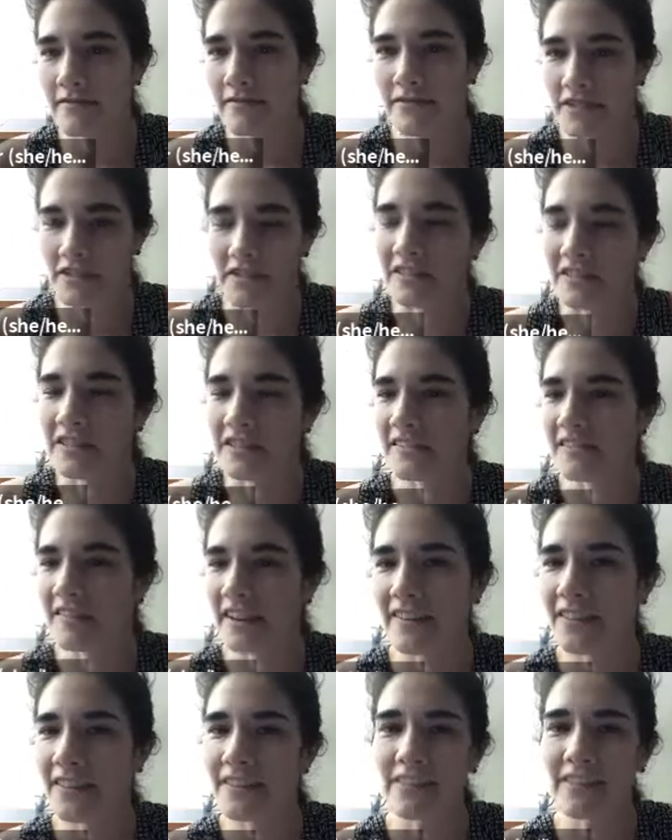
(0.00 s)
certainly
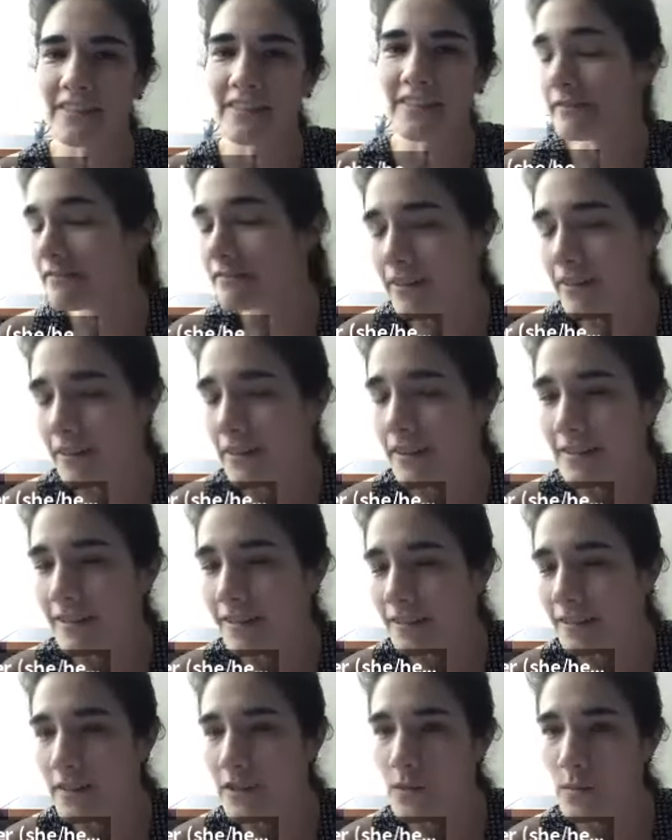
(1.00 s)
very, very
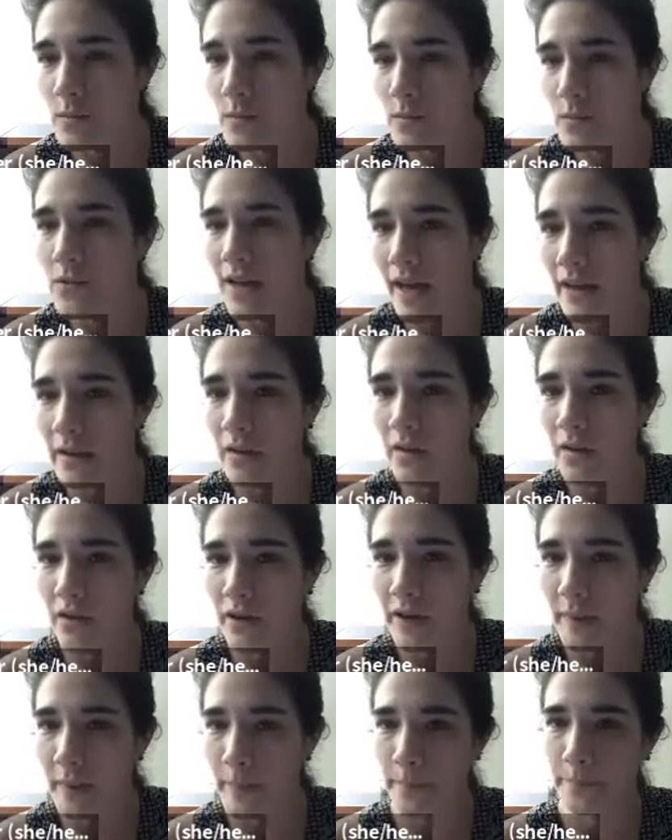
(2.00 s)
false in the smooth
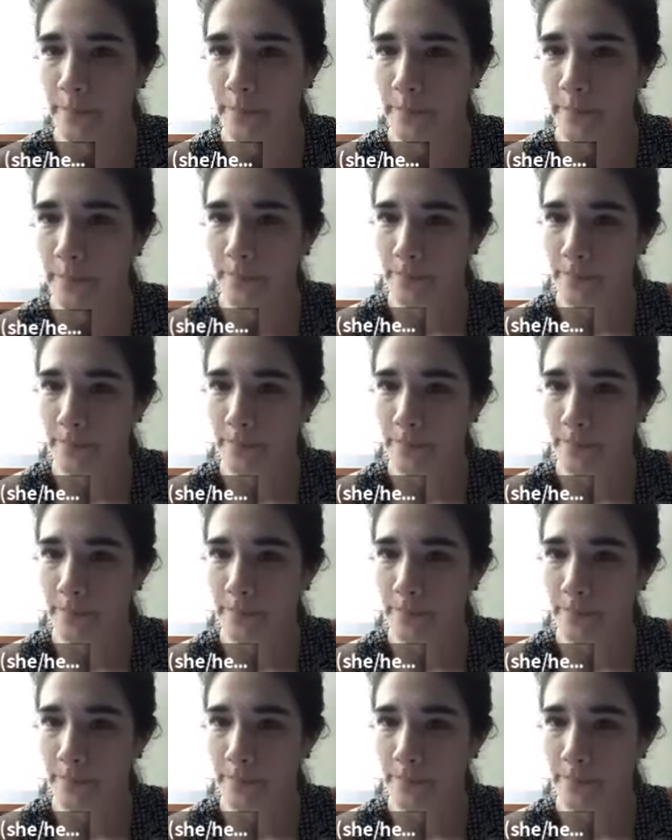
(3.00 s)
category.